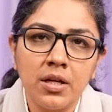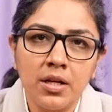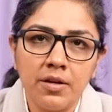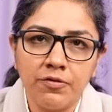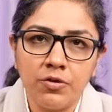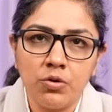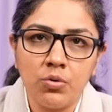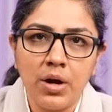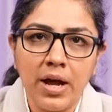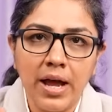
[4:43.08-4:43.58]

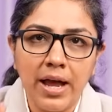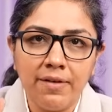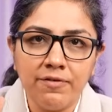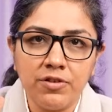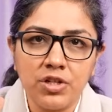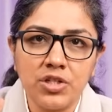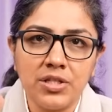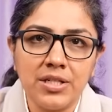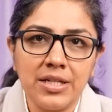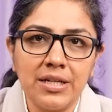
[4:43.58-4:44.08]
If you have
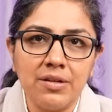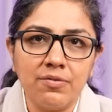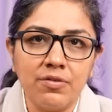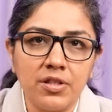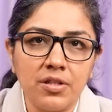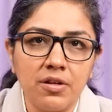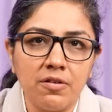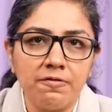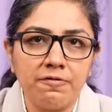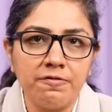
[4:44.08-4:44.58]
a T
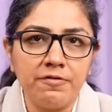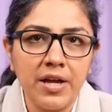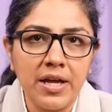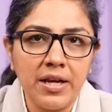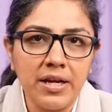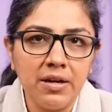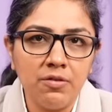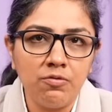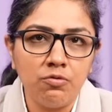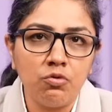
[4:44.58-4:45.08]
with a
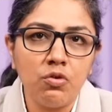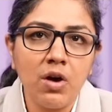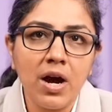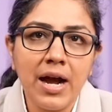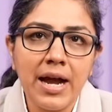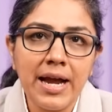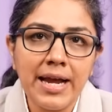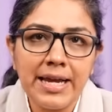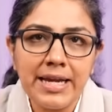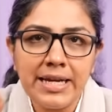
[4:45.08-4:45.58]
very
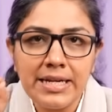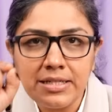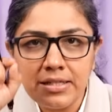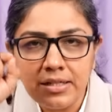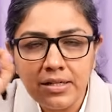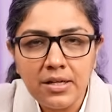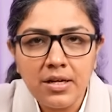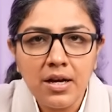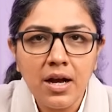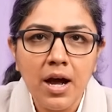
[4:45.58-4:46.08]

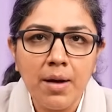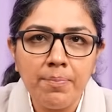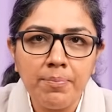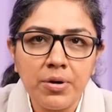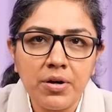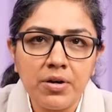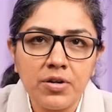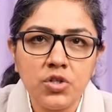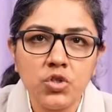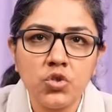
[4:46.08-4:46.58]
wide
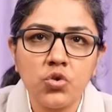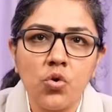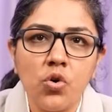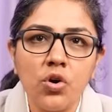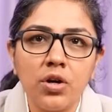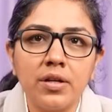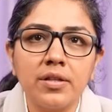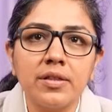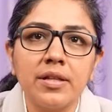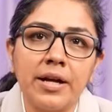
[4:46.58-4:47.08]
upper
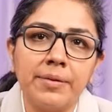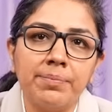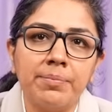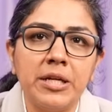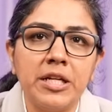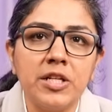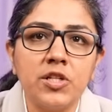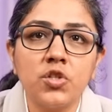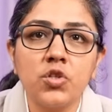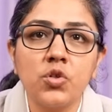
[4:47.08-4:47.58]
stroke, that
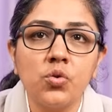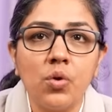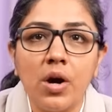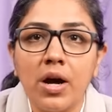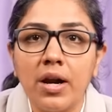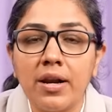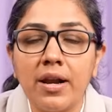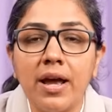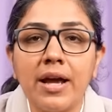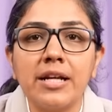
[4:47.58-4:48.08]
means you
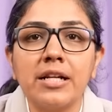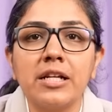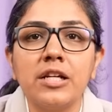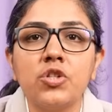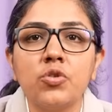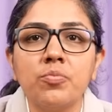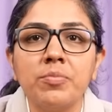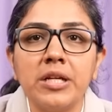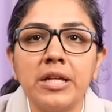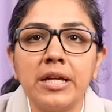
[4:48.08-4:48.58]
are likely
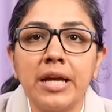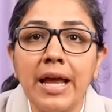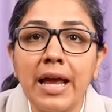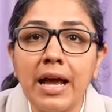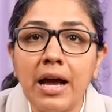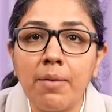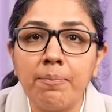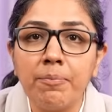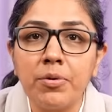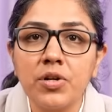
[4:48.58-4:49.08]
to to be
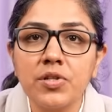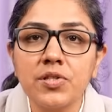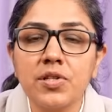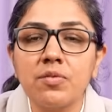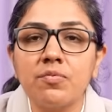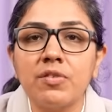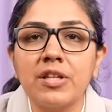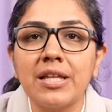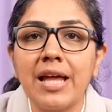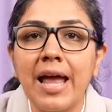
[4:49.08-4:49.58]
a
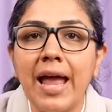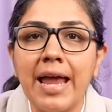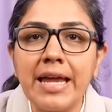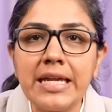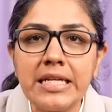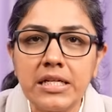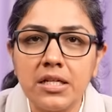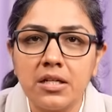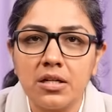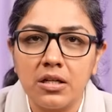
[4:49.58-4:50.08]
person with
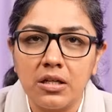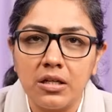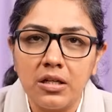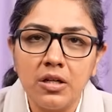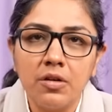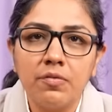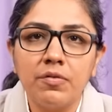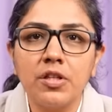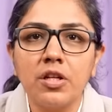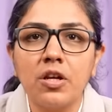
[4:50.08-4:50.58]
anger,
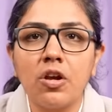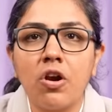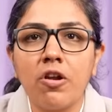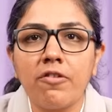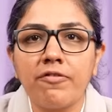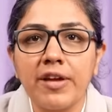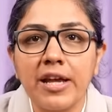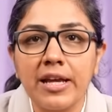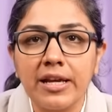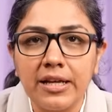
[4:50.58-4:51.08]
with a lot
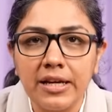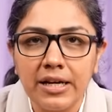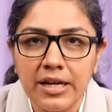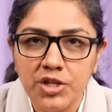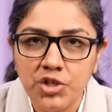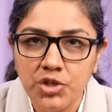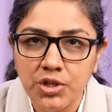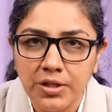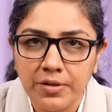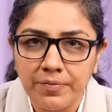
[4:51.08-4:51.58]
of
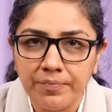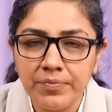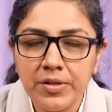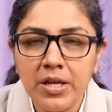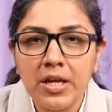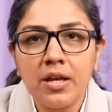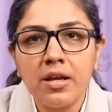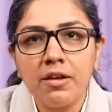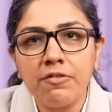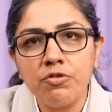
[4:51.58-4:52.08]
aggression.
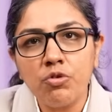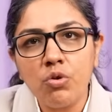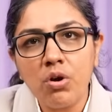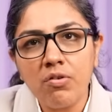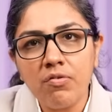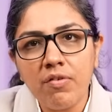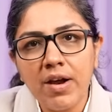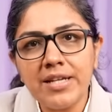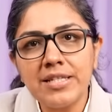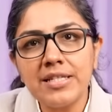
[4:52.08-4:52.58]
If you are
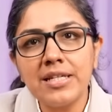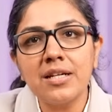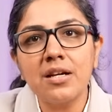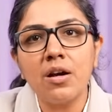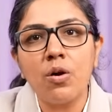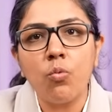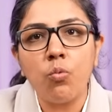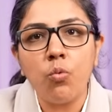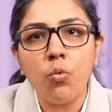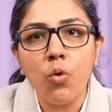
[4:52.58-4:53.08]
writing a